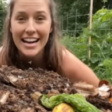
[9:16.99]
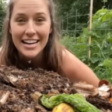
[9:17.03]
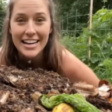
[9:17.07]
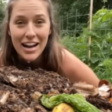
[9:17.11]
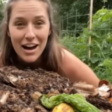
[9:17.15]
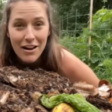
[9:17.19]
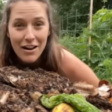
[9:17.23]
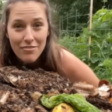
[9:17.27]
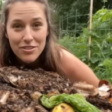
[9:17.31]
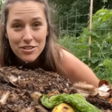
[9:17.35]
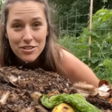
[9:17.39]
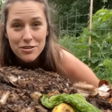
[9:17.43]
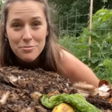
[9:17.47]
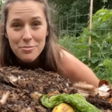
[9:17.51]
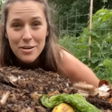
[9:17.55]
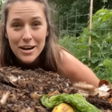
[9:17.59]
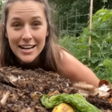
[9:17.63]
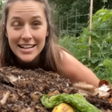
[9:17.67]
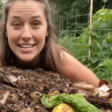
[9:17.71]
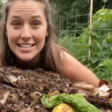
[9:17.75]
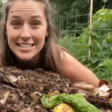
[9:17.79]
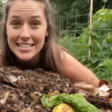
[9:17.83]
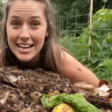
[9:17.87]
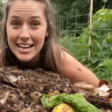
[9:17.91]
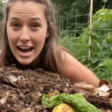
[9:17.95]
I covered my
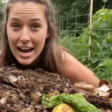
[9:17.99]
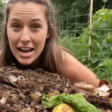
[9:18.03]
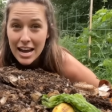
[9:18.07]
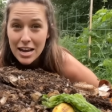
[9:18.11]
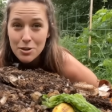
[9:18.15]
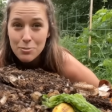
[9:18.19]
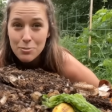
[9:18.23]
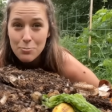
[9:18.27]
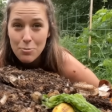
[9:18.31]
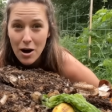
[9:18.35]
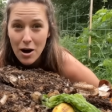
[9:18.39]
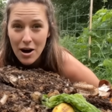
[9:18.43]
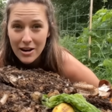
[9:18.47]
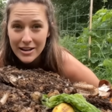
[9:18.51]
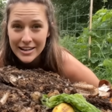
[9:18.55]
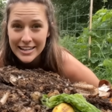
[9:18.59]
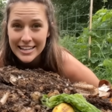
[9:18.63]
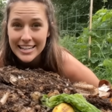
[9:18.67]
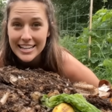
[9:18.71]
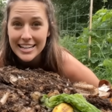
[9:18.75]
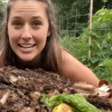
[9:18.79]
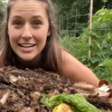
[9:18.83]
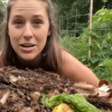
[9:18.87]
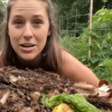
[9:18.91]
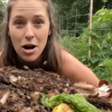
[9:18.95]
entire
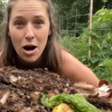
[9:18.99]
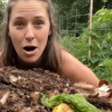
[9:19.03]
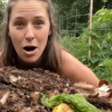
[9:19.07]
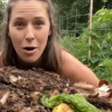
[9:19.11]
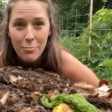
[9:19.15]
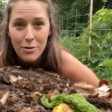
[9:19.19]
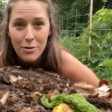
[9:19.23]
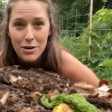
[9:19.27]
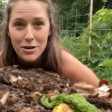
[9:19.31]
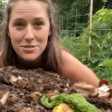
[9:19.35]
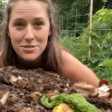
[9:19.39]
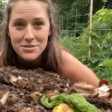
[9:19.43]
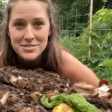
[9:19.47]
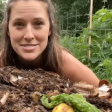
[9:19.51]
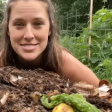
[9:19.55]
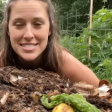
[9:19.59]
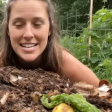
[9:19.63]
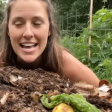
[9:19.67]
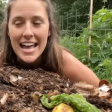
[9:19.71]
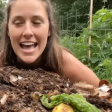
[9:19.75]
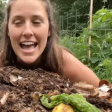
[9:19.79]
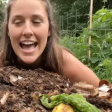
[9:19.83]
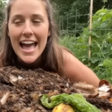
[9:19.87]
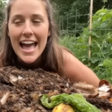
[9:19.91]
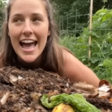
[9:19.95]
body in compost
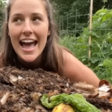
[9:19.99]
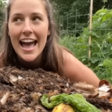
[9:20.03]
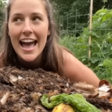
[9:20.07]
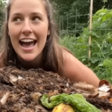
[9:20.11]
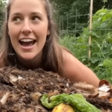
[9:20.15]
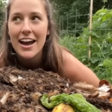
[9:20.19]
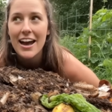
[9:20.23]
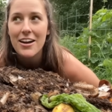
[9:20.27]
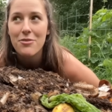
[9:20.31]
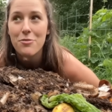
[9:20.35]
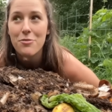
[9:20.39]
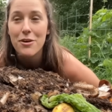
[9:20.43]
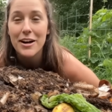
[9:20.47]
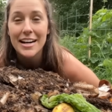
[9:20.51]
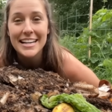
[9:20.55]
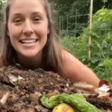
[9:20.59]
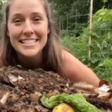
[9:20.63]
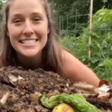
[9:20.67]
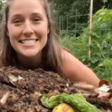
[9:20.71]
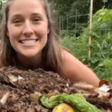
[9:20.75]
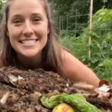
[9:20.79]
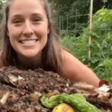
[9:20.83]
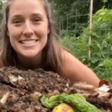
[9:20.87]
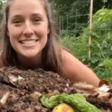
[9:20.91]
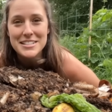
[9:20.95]
and
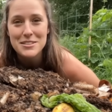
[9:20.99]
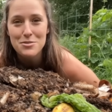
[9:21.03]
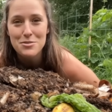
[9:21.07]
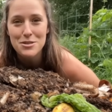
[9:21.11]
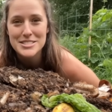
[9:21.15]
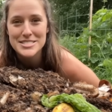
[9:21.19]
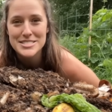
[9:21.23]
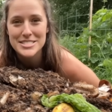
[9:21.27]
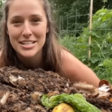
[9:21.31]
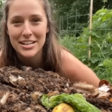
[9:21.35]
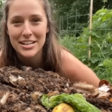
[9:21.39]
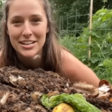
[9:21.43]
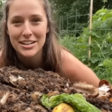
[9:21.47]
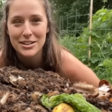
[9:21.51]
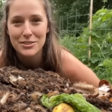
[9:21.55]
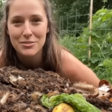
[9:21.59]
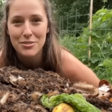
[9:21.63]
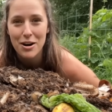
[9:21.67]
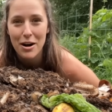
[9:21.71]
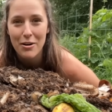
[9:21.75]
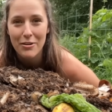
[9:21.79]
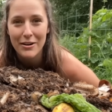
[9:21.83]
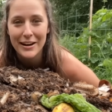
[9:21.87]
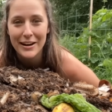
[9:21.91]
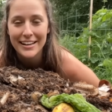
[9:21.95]
waited to see what started
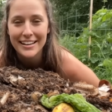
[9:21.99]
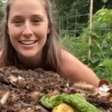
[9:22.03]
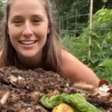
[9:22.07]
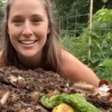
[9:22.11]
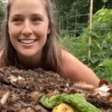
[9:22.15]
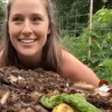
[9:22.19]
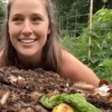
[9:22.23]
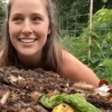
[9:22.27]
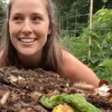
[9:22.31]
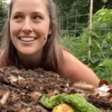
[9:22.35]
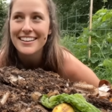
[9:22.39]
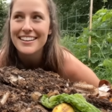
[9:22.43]
growing.